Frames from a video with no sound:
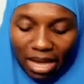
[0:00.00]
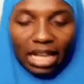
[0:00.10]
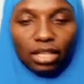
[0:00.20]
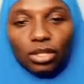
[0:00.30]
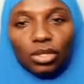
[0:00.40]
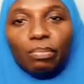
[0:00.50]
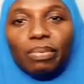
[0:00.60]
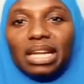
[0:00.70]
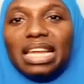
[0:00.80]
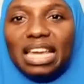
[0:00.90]
mean to
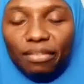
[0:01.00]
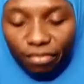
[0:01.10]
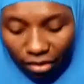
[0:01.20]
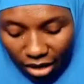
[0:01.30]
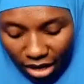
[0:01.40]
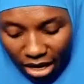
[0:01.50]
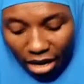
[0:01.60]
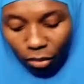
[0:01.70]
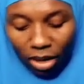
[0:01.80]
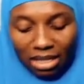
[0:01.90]
believe
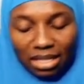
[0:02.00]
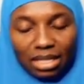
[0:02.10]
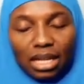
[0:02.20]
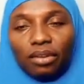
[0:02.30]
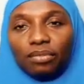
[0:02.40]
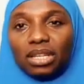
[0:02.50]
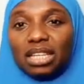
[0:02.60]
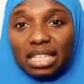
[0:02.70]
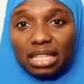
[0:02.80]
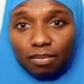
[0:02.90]
in oneself? What
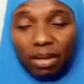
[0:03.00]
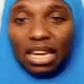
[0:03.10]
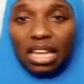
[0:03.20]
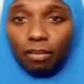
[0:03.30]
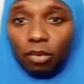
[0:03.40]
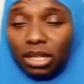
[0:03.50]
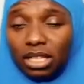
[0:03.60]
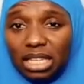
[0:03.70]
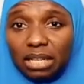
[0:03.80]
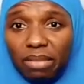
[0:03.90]
does
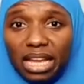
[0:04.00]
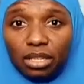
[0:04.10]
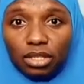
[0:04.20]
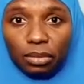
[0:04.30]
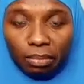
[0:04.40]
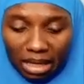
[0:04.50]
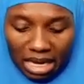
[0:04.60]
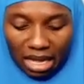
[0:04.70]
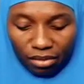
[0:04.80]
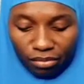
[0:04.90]
it mean to believe?